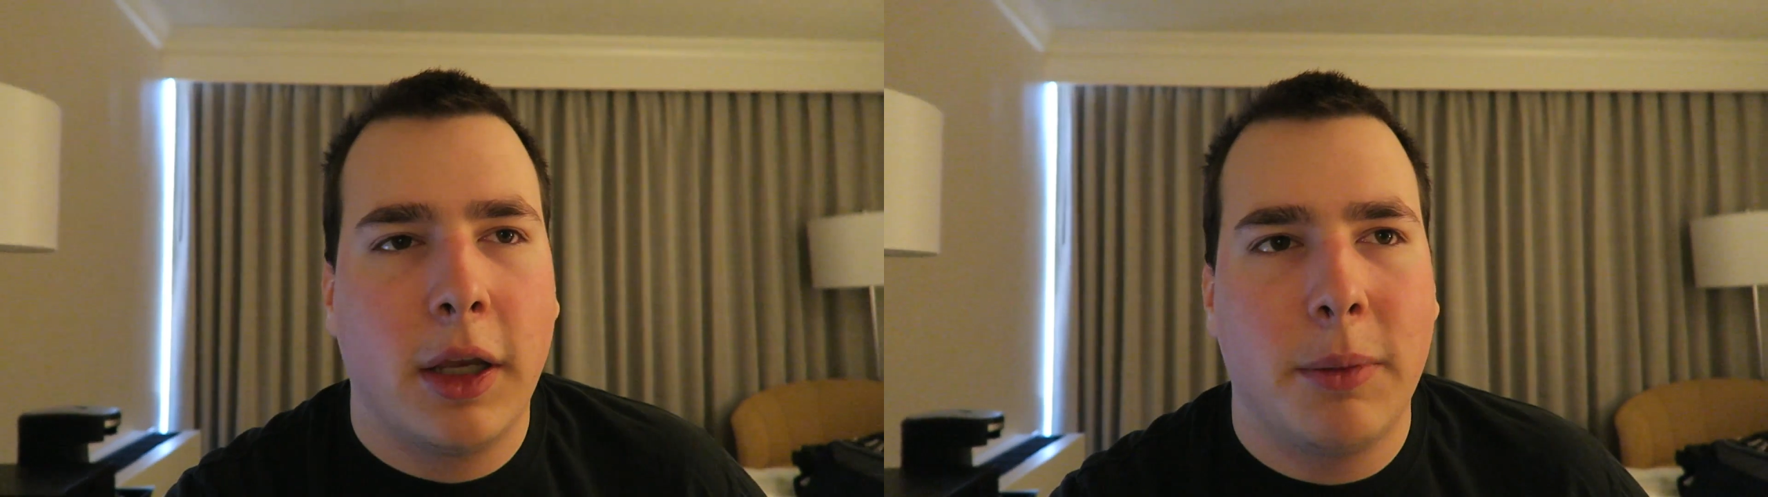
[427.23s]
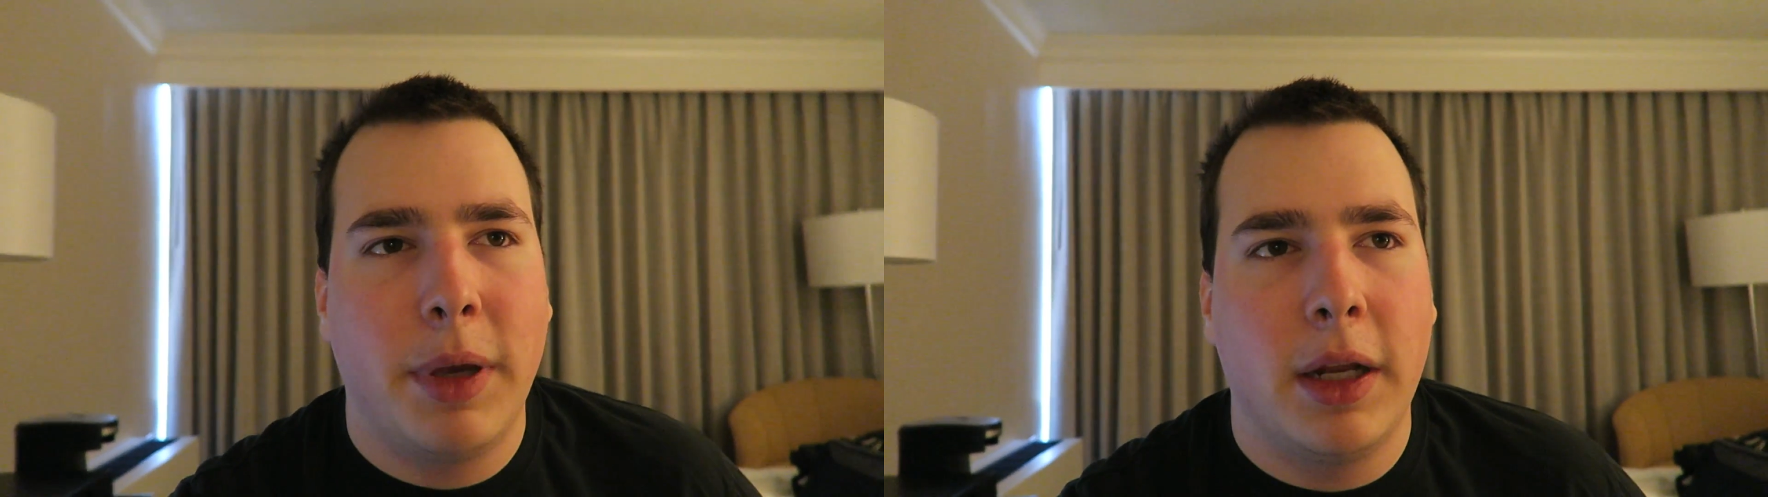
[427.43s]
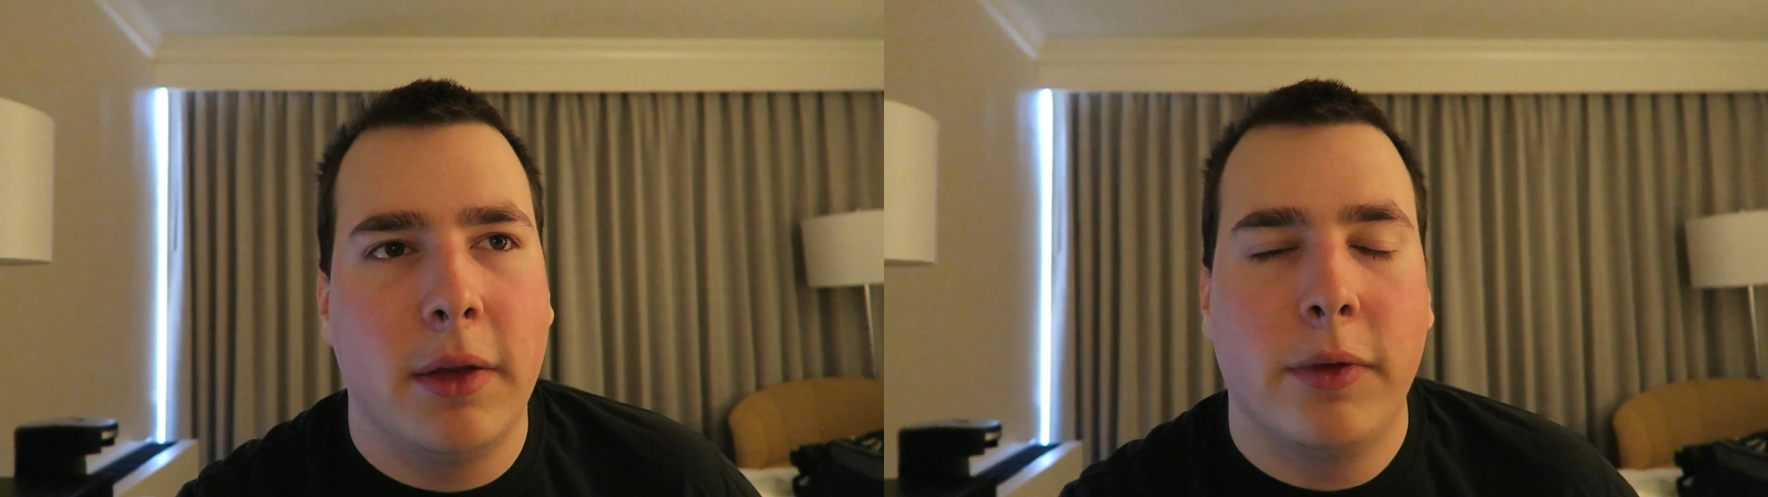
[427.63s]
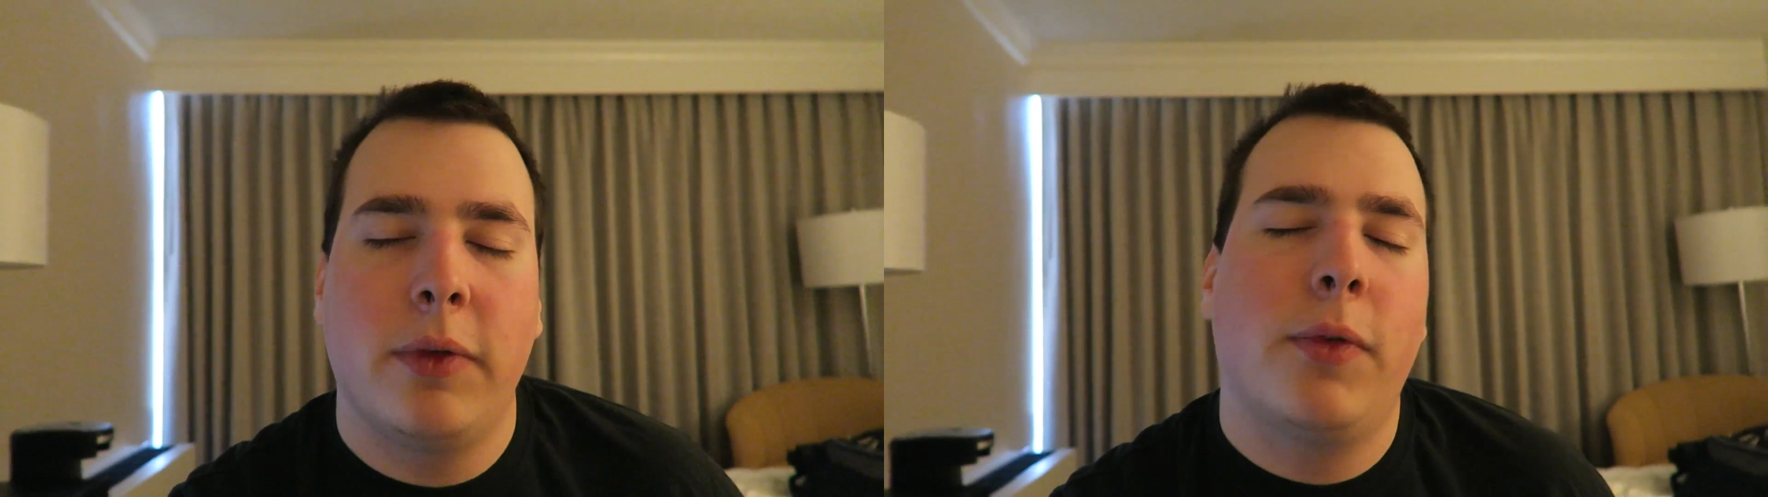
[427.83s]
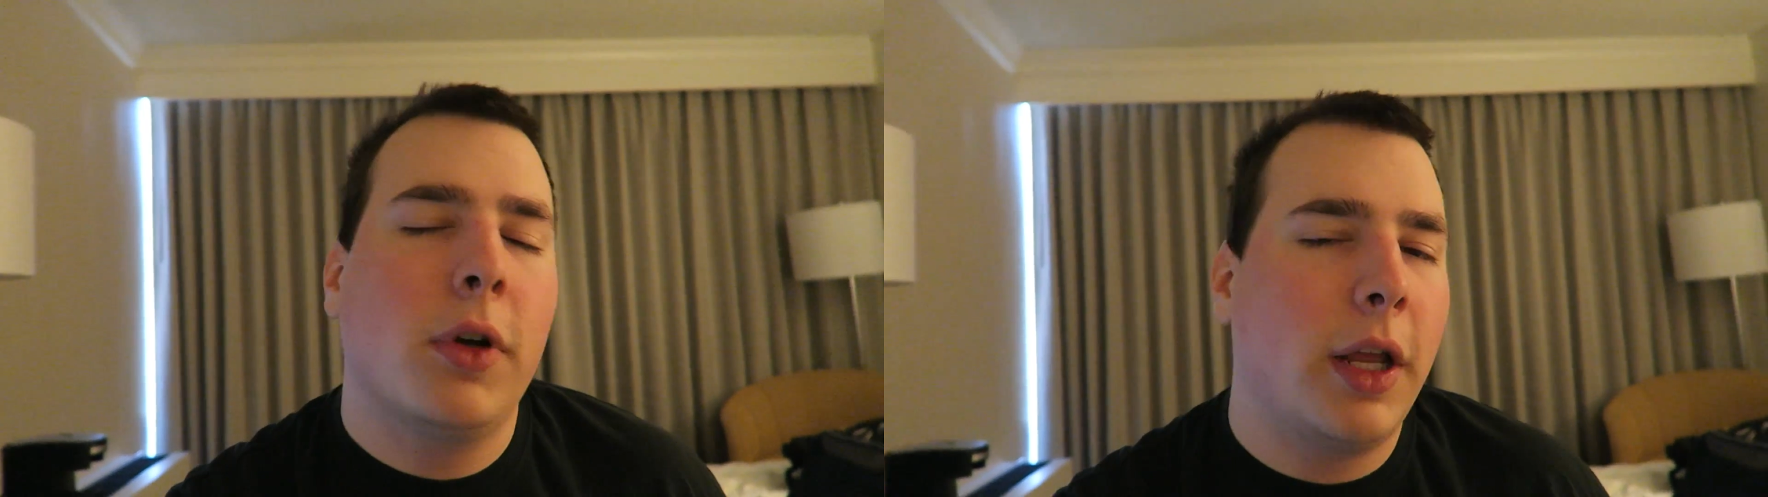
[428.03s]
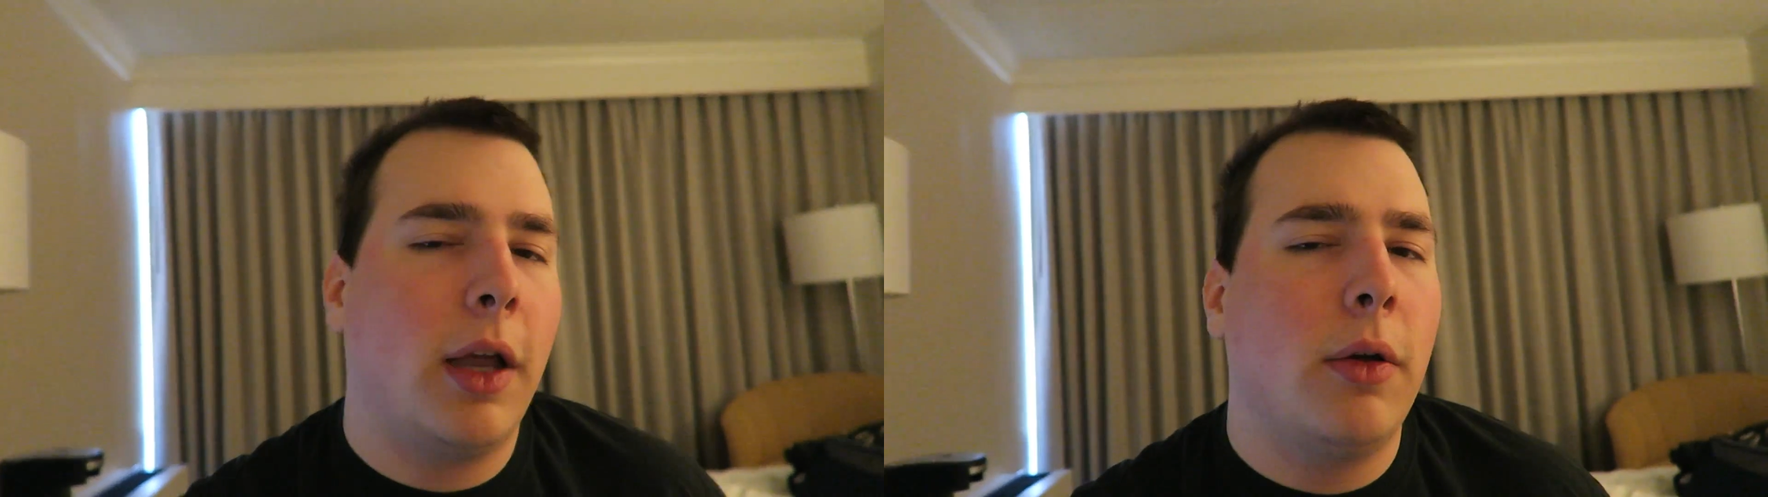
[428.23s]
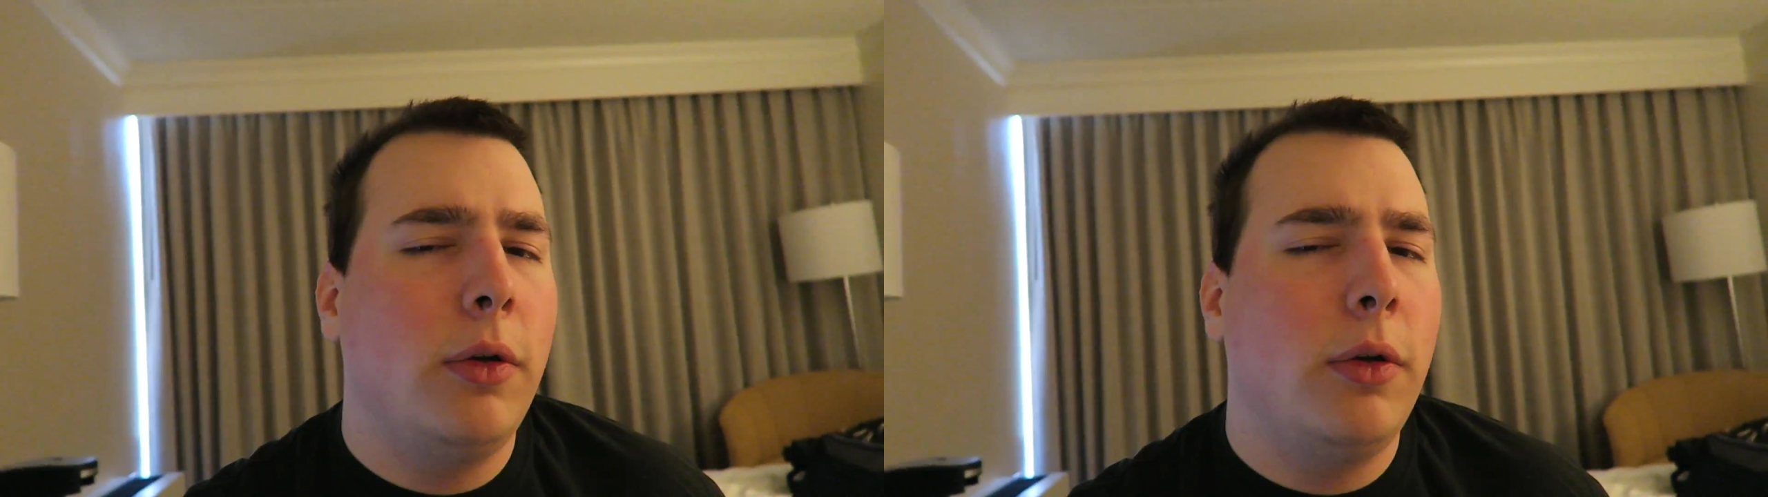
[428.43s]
competitively for now.